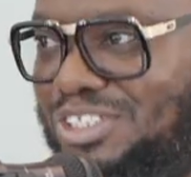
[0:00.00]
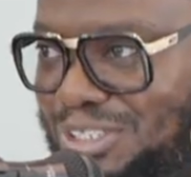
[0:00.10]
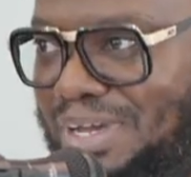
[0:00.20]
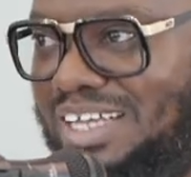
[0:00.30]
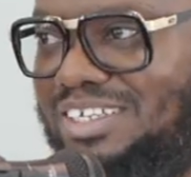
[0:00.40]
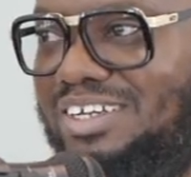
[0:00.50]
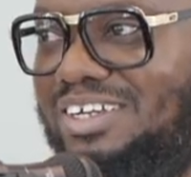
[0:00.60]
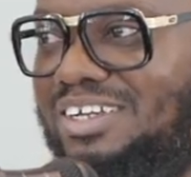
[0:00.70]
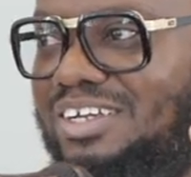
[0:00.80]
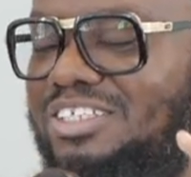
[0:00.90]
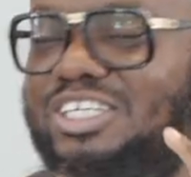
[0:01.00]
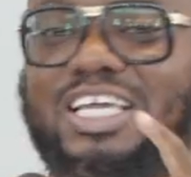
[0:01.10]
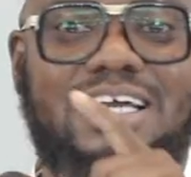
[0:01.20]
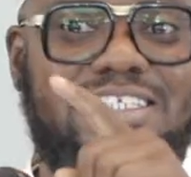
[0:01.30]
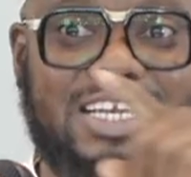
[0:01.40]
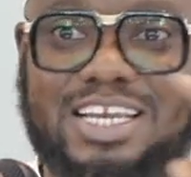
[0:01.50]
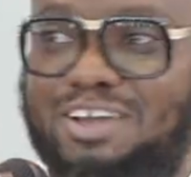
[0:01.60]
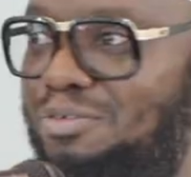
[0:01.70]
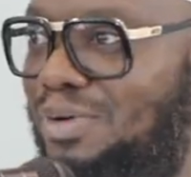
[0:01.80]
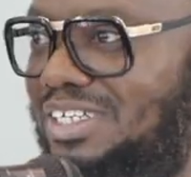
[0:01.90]
Not so bad. So he kept telling
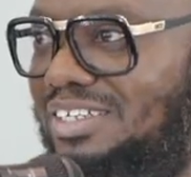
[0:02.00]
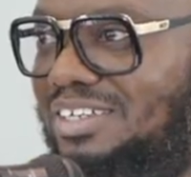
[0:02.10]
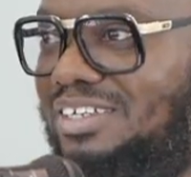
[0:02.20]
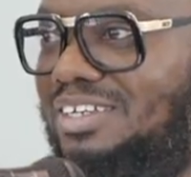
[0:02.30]
everybody.